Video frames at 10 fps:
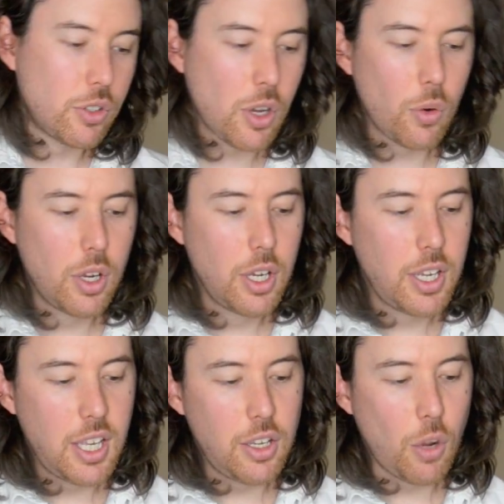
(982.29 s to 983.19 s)
So,
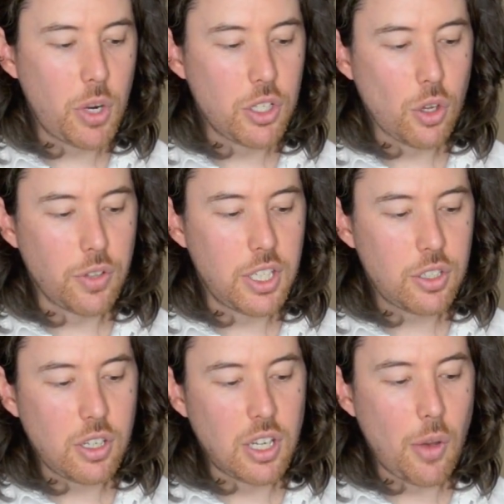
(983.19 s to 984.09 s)
you know, when it's on
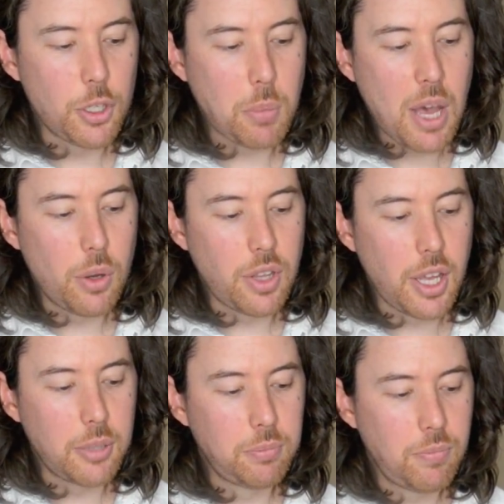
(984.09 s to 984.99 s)
its lowest power
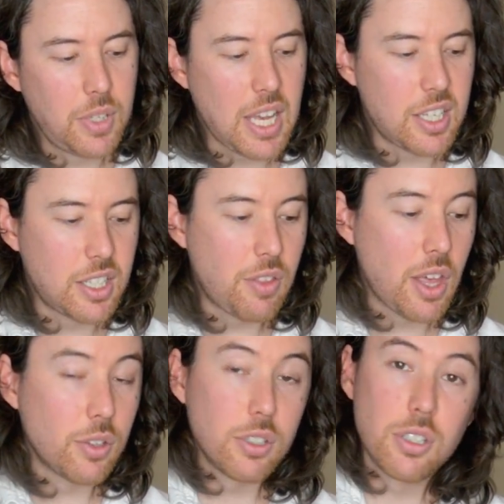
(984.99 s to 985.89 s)
there, yeah,
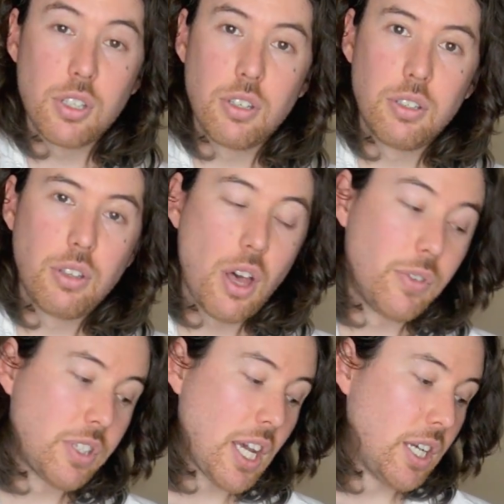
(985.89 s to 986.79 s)
10,000ths of
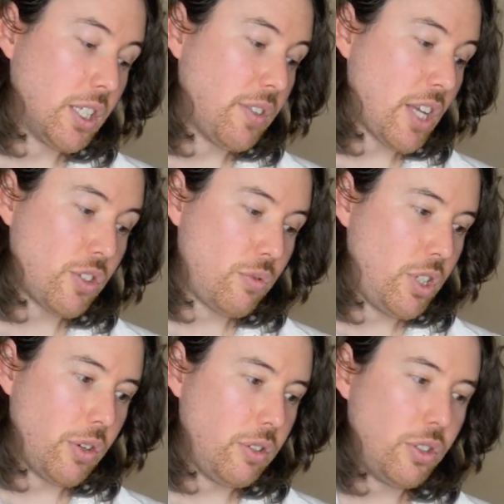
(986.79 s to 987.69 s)
a second, and that's, you
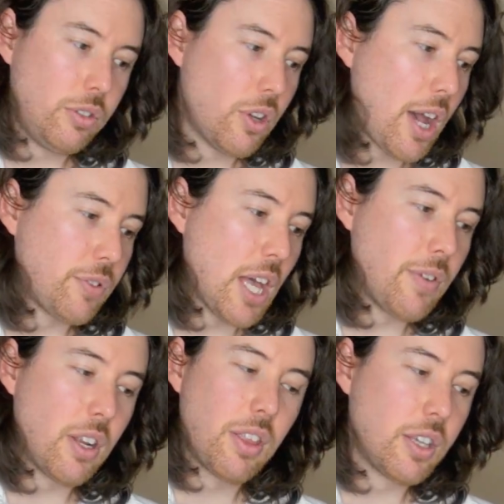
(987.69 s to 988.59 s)
know, you don't have to have
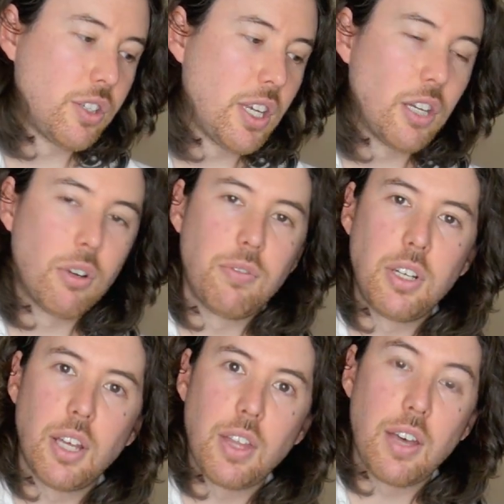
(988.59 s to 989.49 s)
anything synced or anything
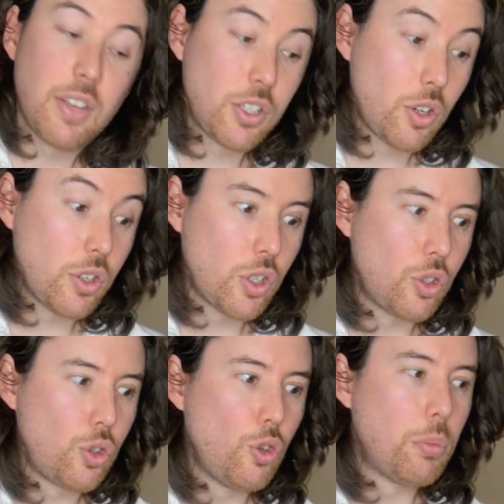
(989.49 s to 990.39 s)
like that. That's a
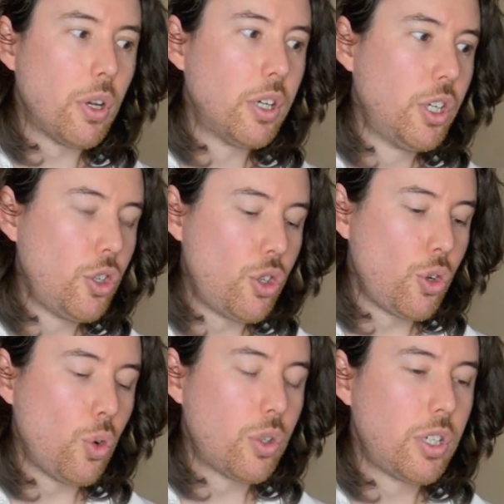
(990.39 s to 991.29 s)
super
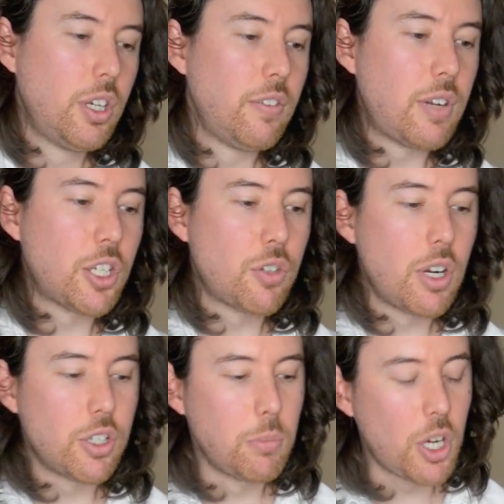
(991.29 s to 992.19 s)
short flash
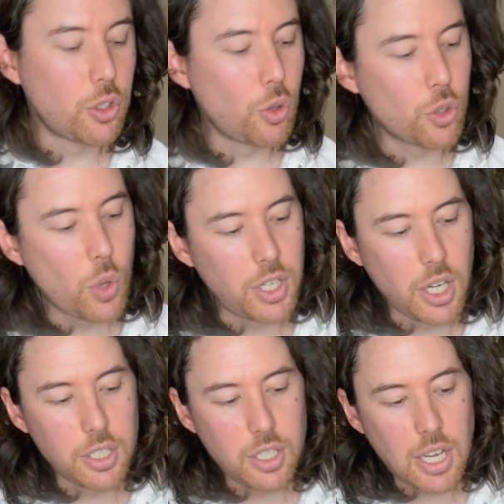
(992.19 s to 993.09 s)
duration, but I just thought it was quite
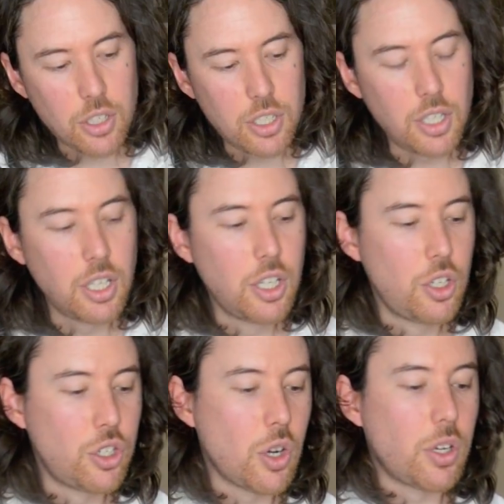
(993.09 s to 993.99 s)
nice that it actually
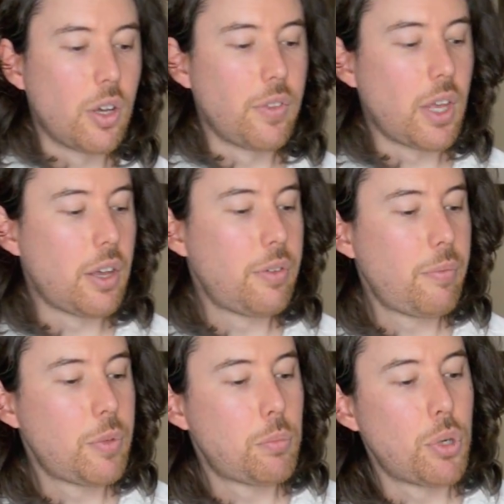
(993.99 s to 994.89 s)
showed it on there.
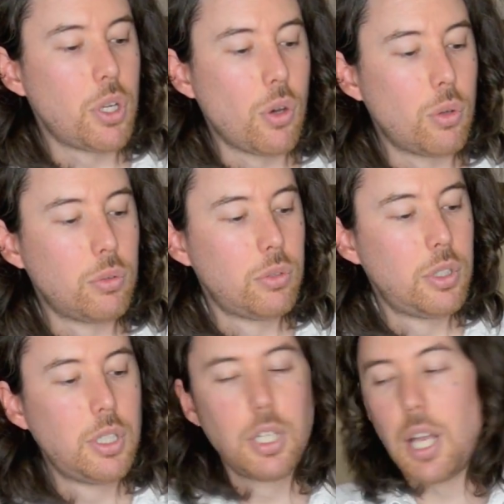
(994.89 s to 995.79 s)
It's pretty cool.
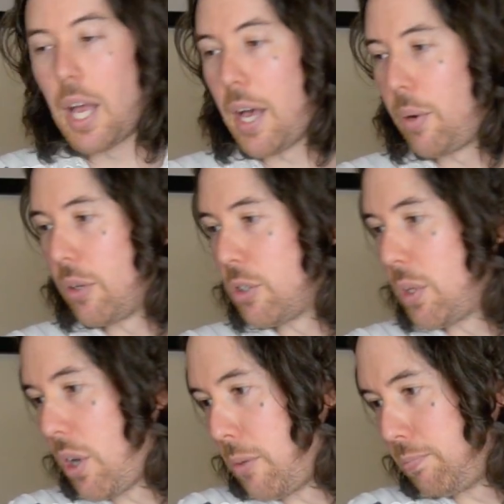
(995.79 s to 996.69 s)
What else have we
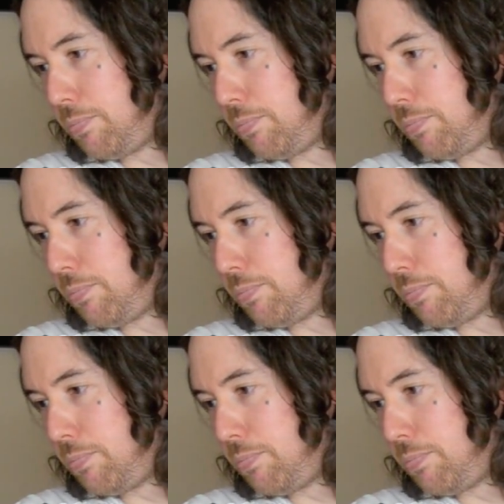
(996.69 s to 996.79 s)
got?